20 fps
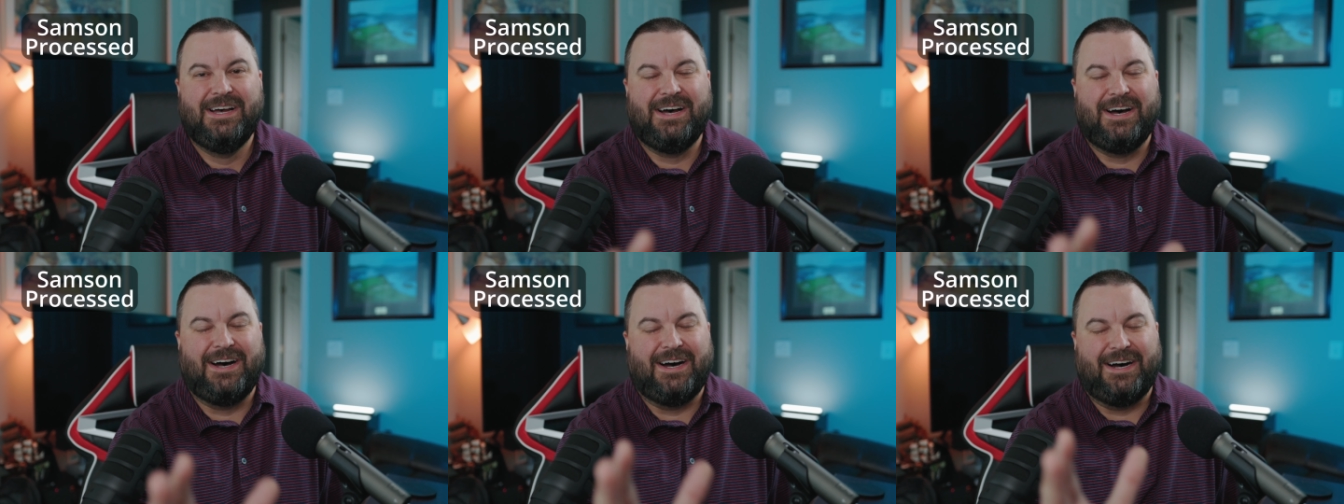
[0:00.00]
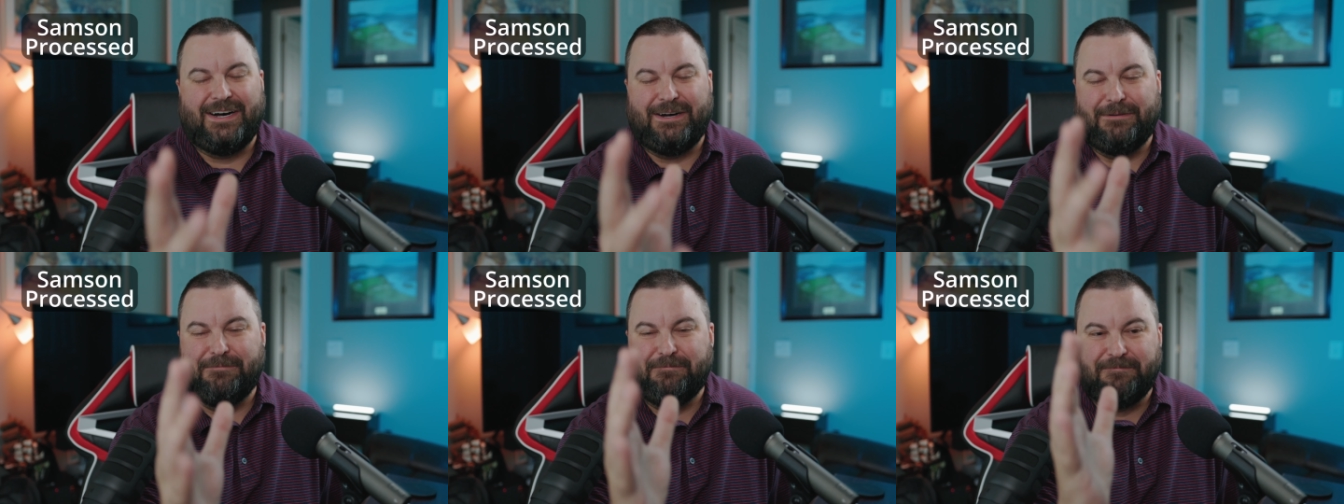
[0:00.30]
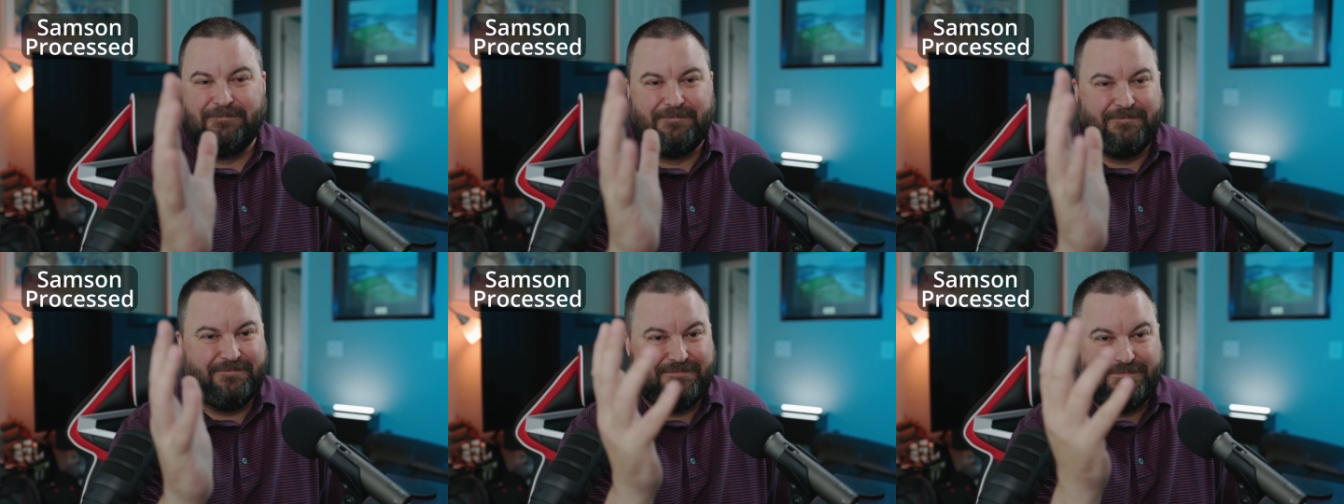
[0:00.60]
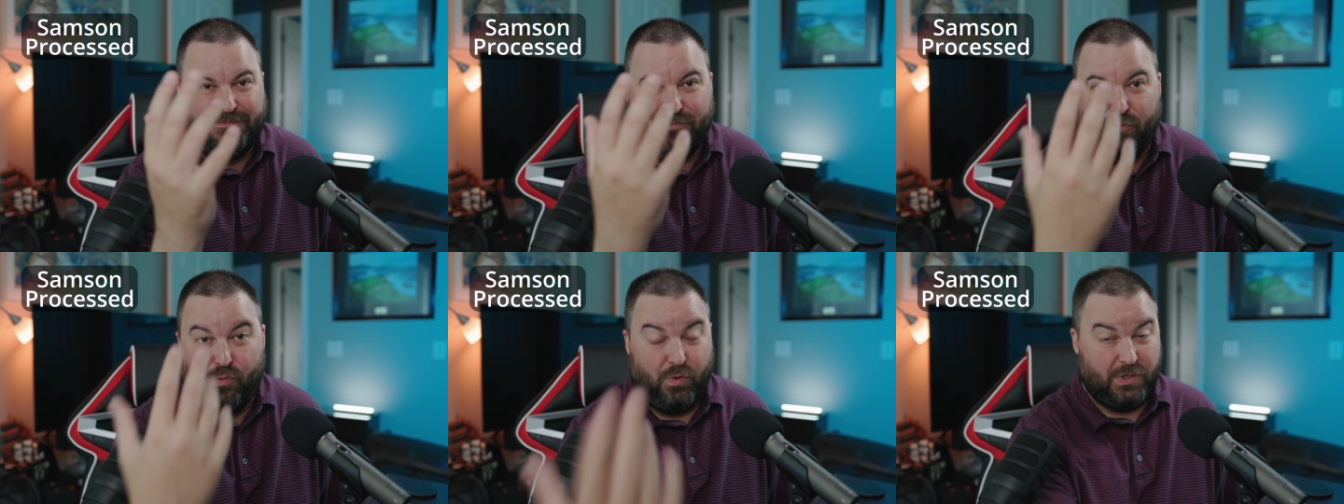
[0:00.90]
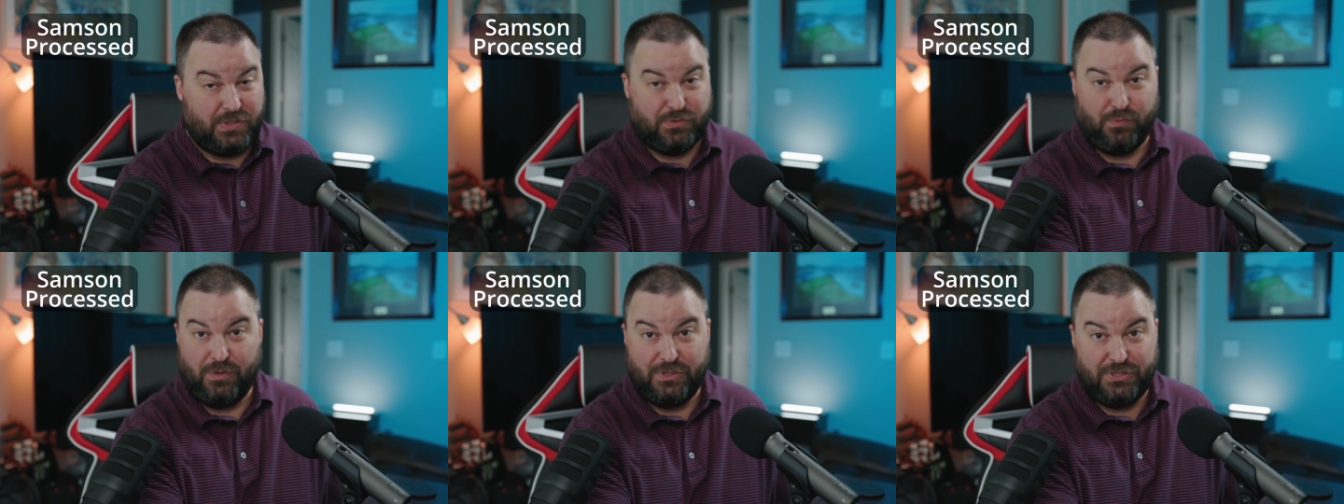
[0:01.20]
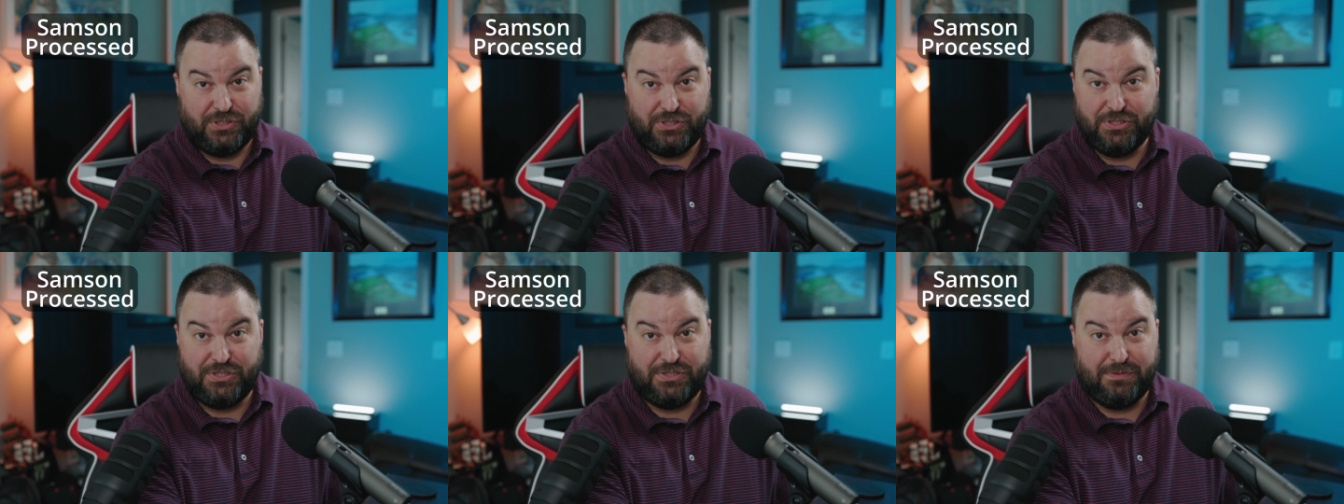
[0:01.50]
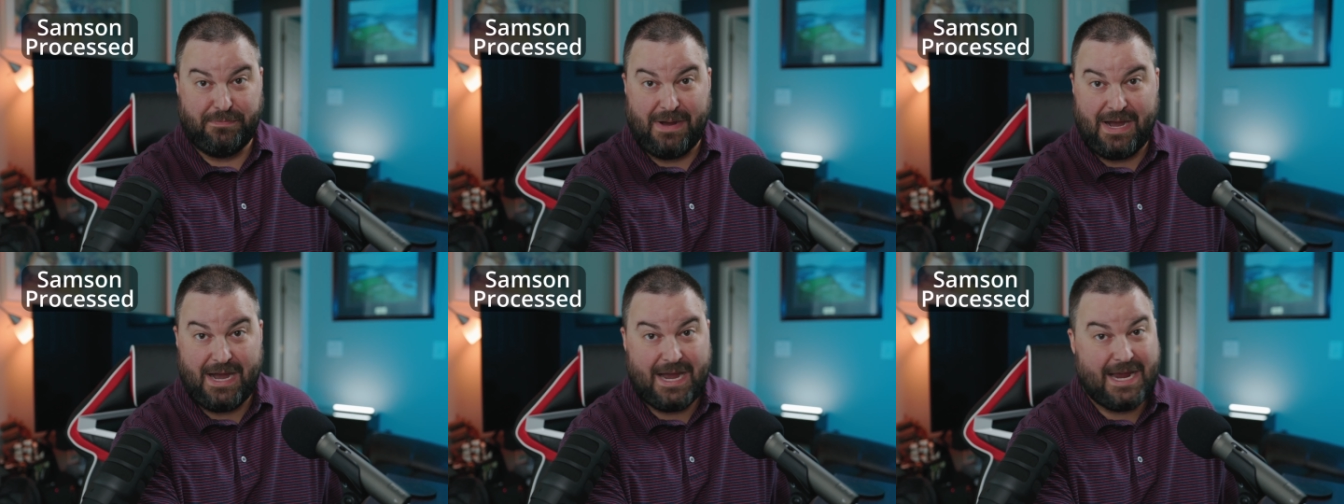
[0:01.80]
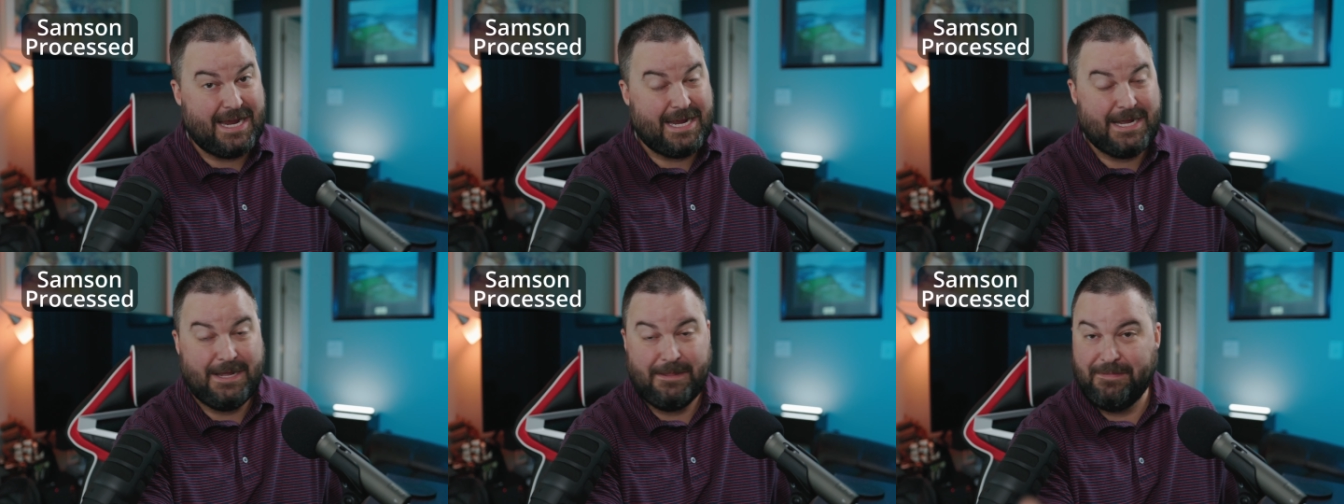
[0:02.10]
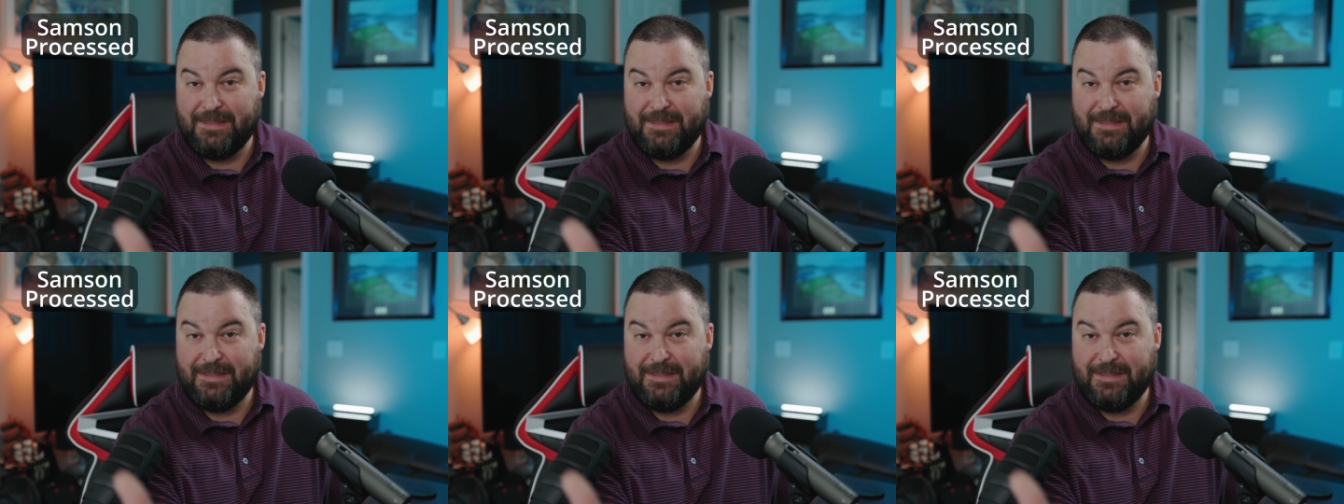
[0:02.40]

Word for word: Um, which one should you buy?